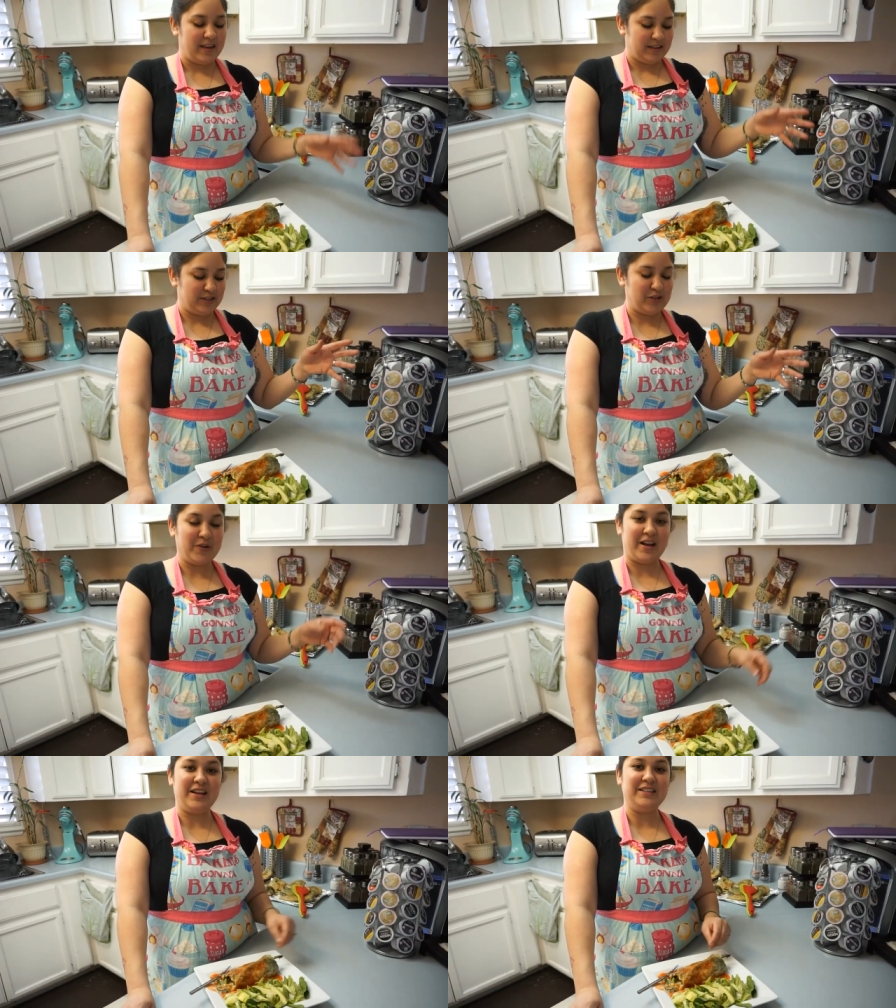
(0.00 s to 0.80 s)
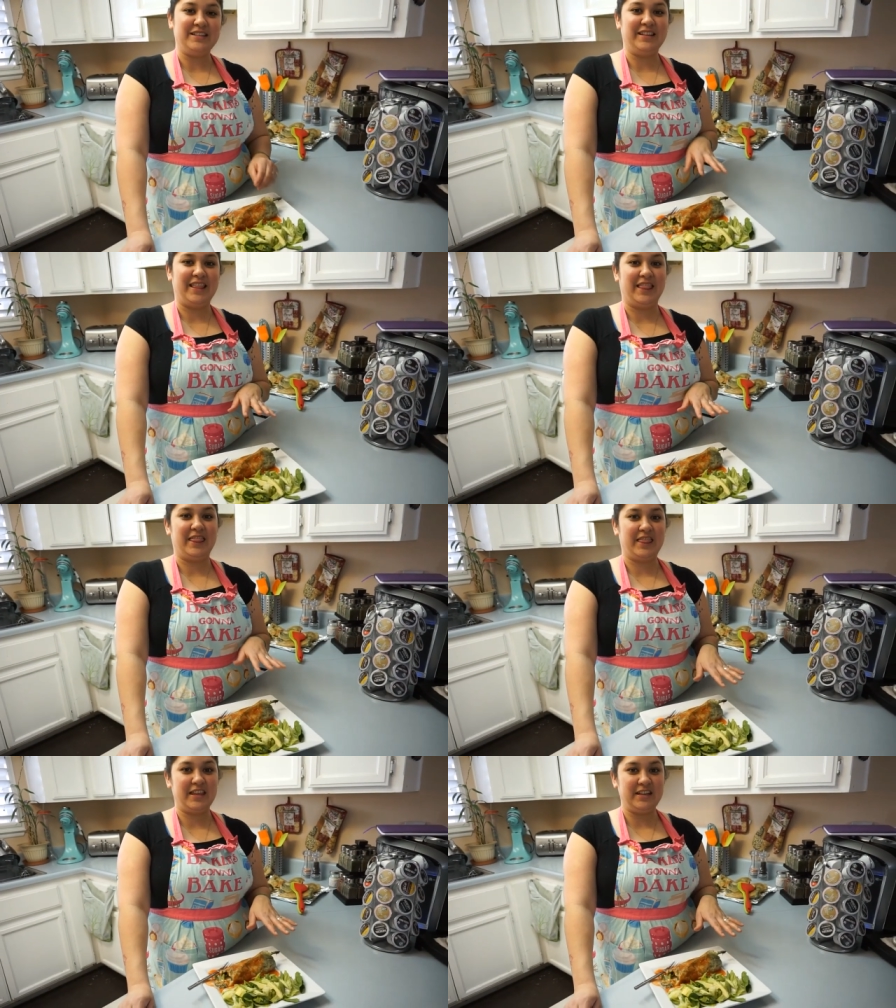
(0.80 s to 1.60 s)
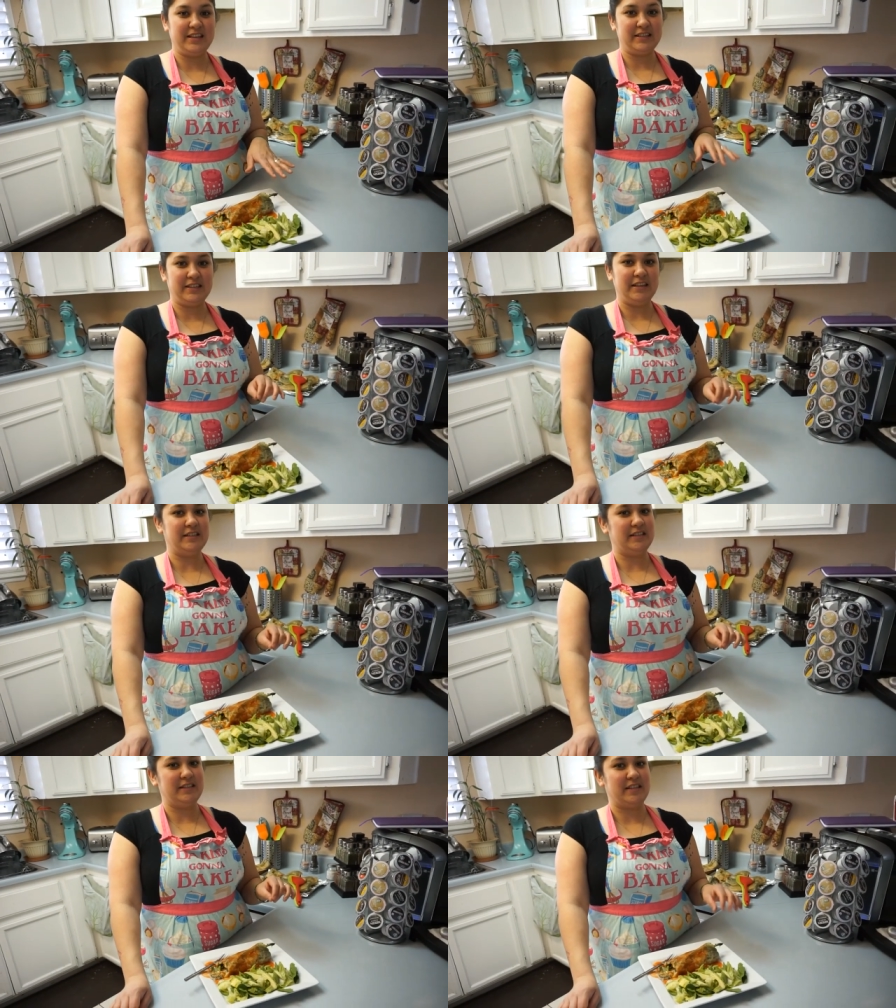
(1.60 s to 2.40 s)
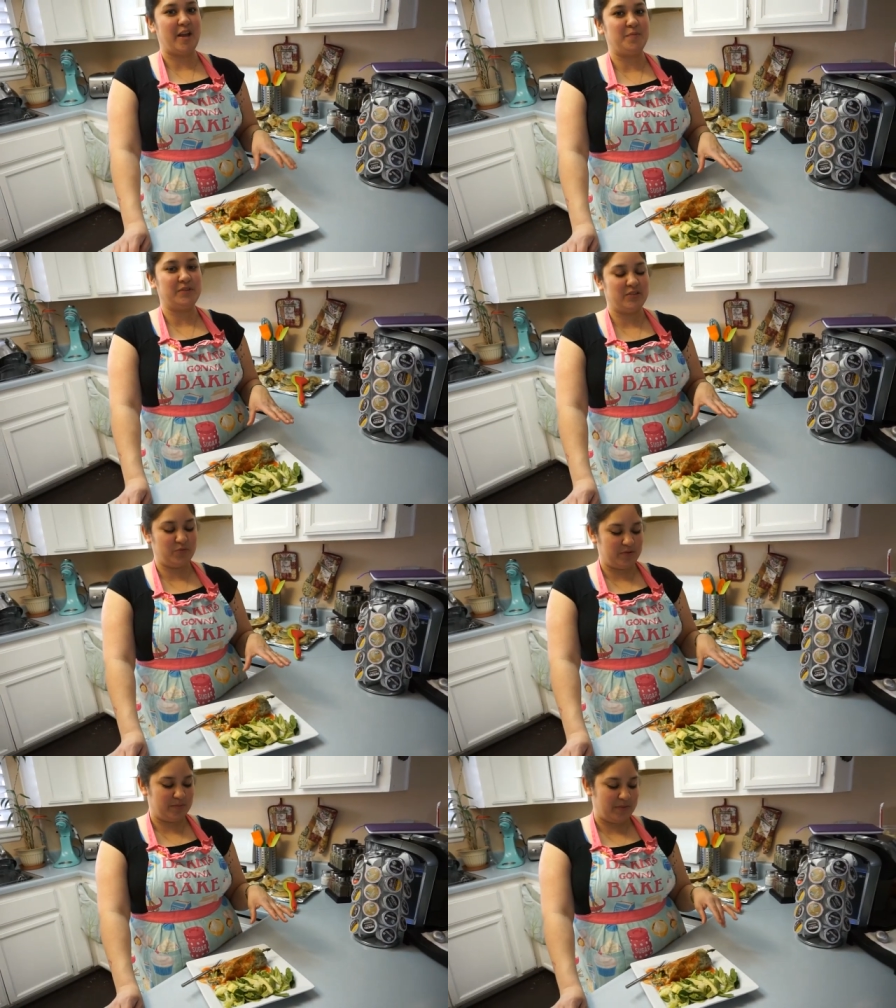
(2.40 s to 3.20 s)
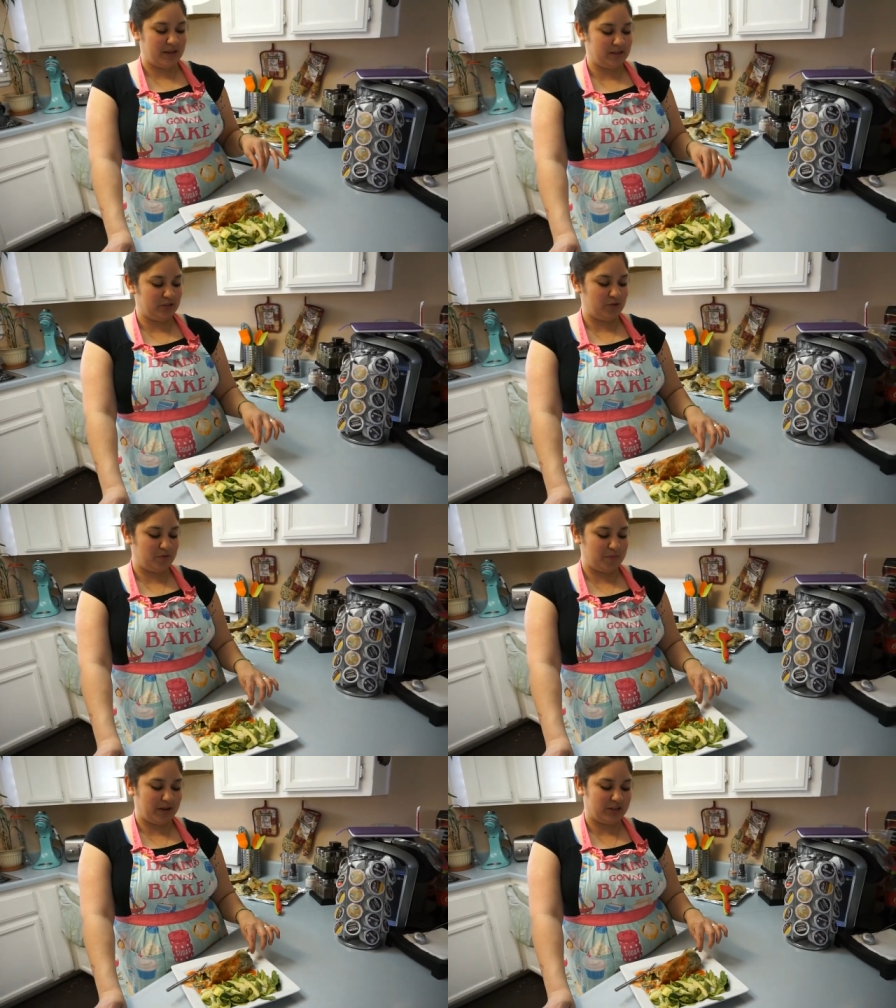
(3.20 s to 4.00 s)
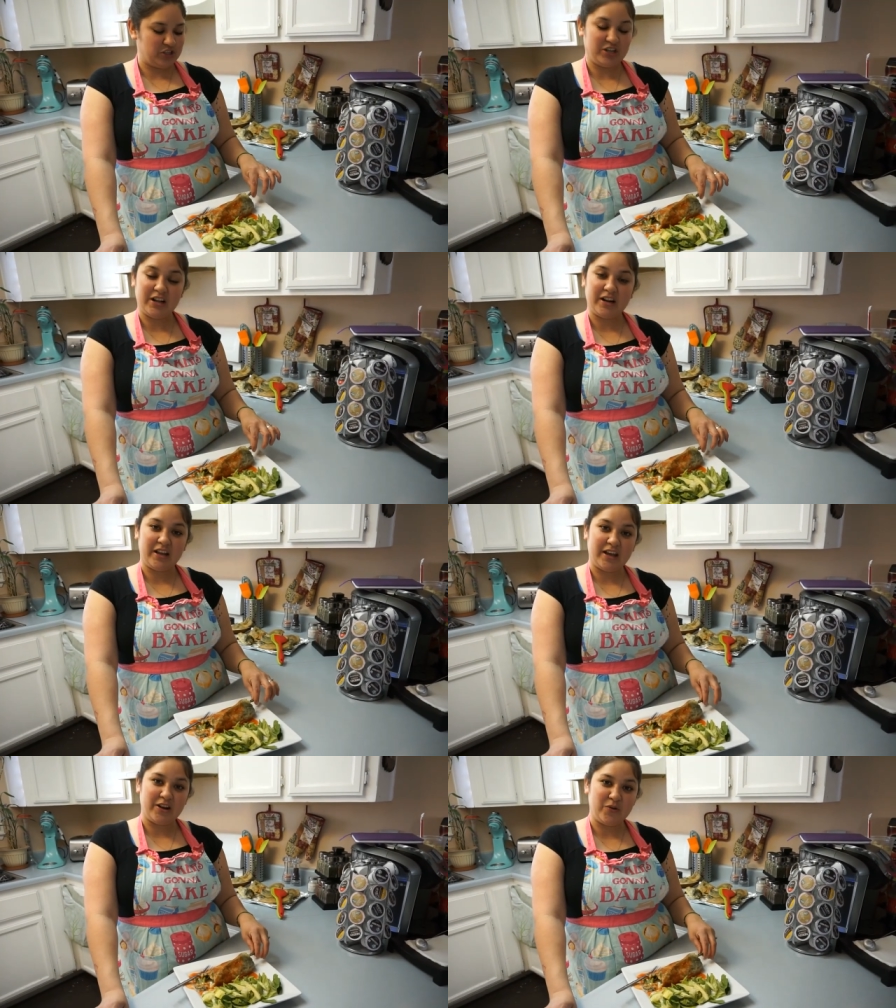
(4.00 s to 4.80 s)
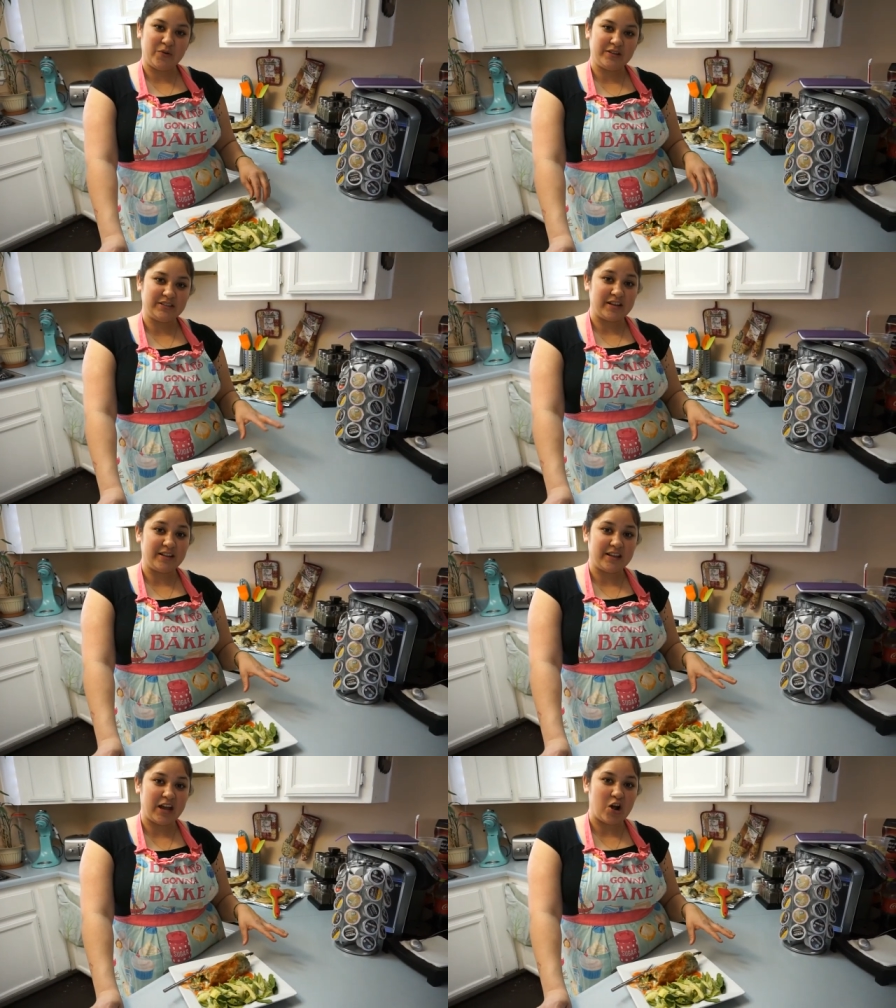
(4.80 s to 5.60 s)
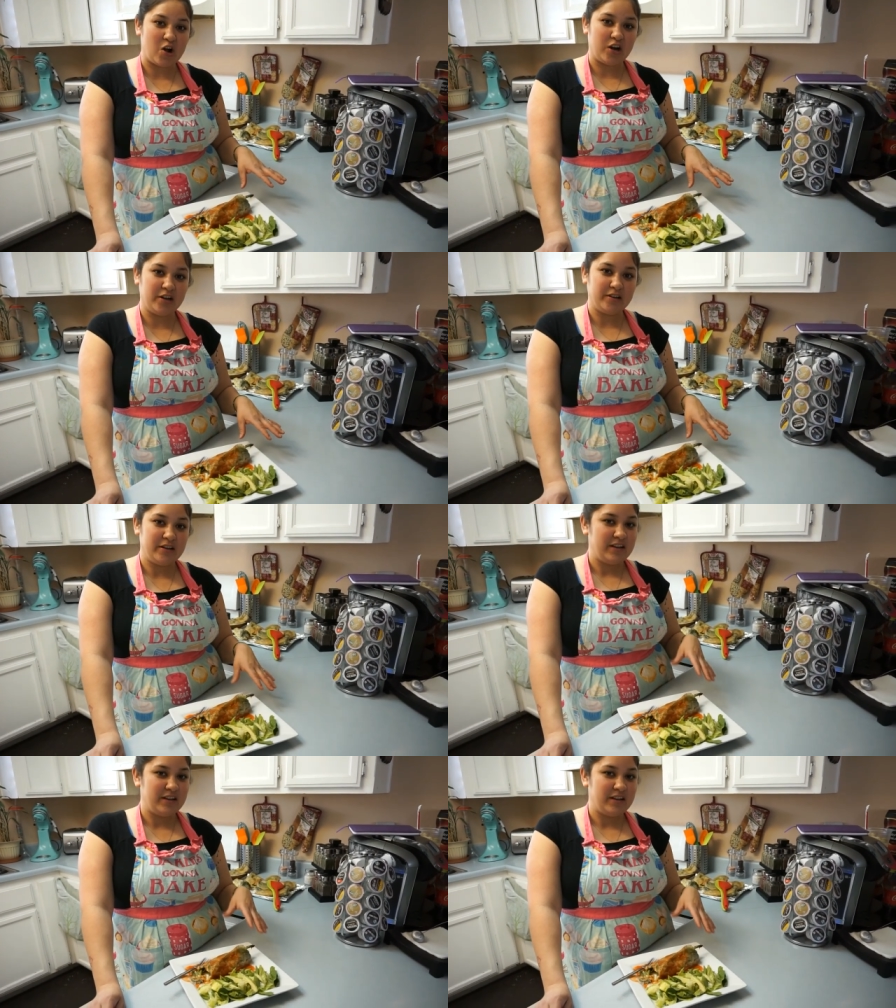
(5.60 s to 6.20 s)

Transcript: So guys, these easy steps is what makes you make a chile relleno. It's not that hard.